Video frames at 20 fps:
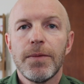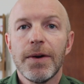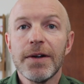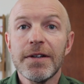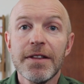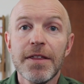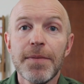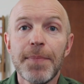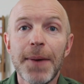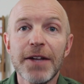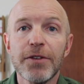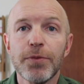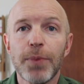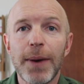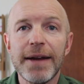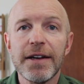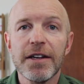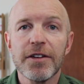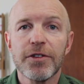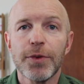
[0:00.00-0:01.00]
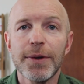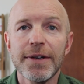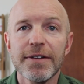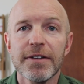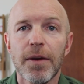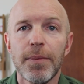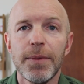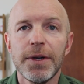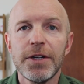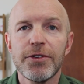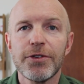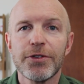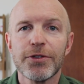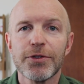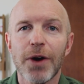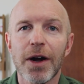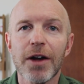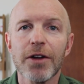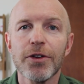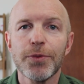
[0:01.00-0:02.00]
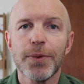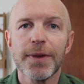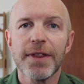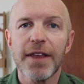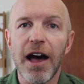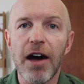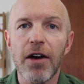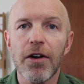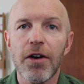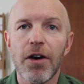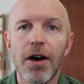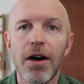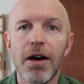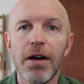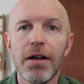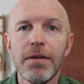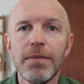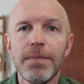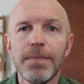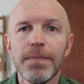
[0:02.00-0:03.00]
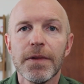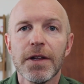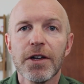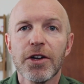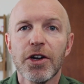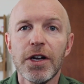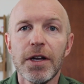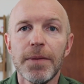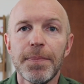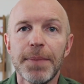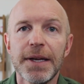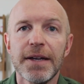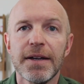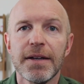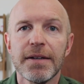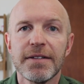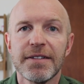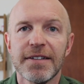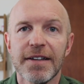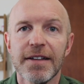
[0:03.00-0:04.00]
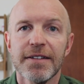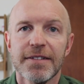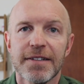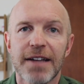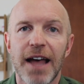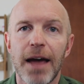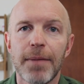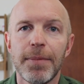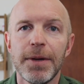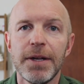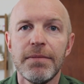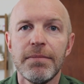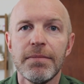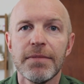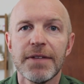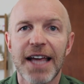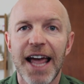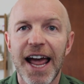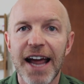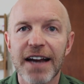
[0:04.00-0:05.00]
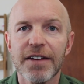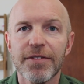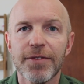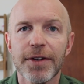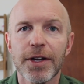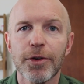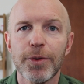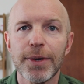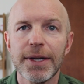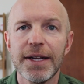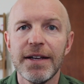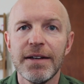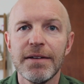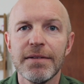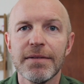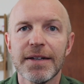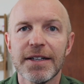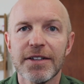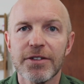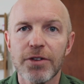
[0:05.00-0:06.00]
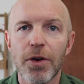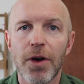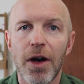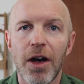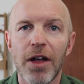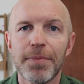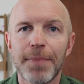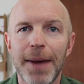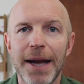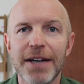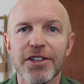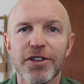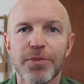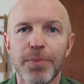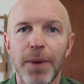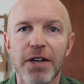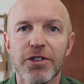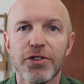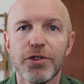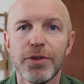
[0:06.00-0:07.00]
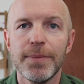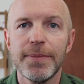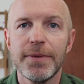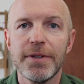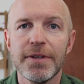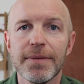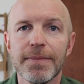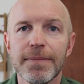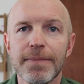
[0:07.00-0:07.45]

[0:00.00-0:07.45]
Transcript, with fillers: What's the best way to treat someone who struggles with alcohol? Could it be psilocybin, the active ingredient in so-called magic mushrooms?